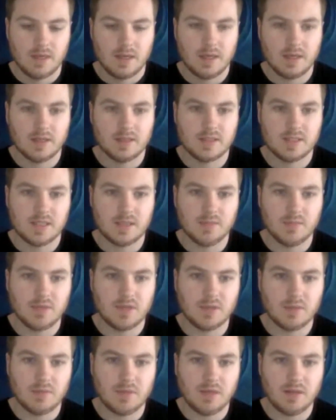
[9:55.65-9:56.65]
It seemed
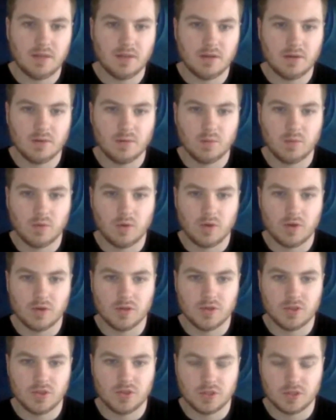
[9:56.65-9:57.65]
to me that it
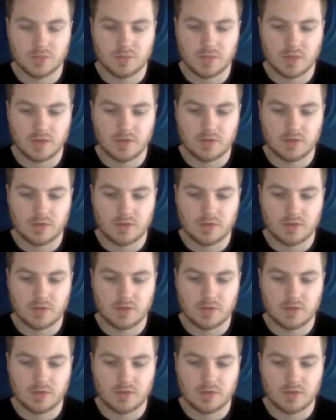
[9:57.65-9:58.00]
was just